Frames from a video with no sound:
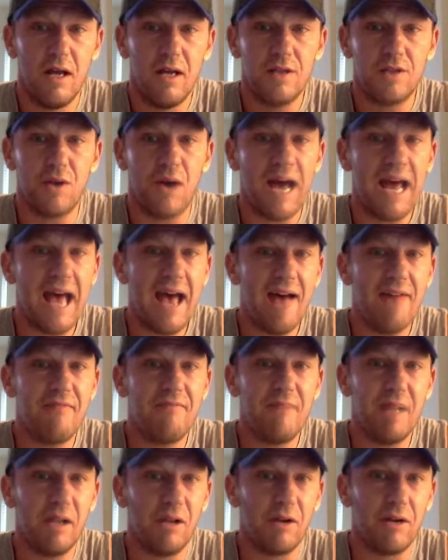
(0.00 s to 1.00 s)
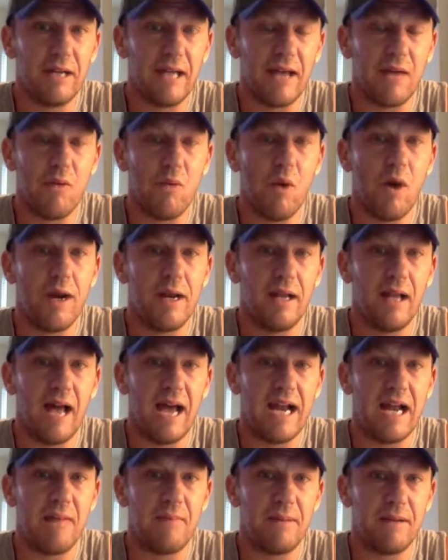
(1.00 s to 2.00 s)
So I have Miller in like one
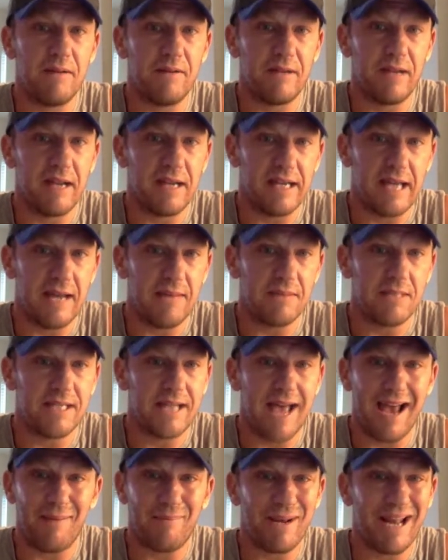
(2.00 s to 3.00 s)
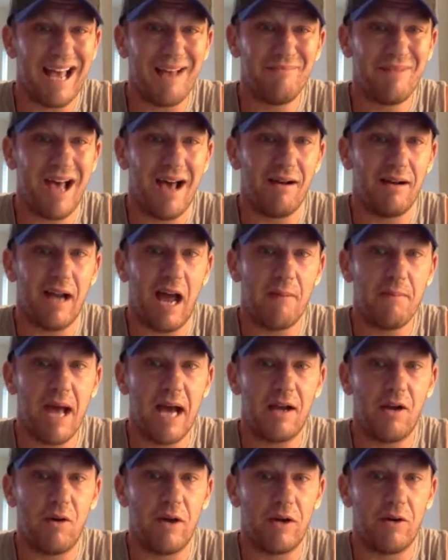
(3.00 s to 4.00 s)
lineup in a game stack, but I'm
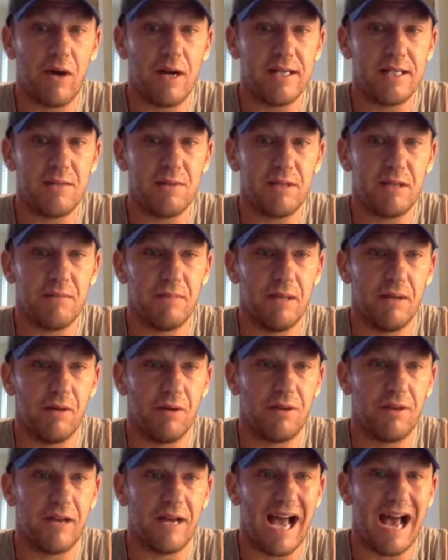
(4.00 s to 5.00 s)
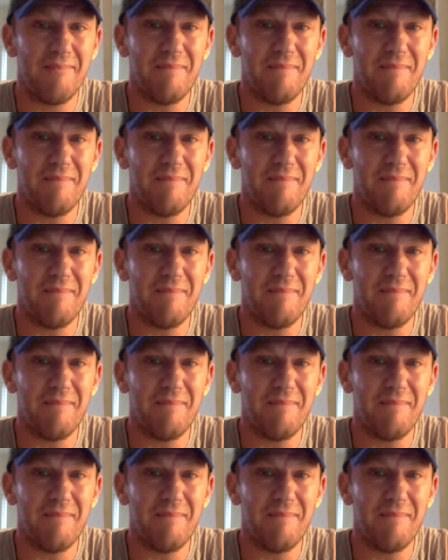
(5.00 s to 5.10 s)
not going crazy with the Miller thing.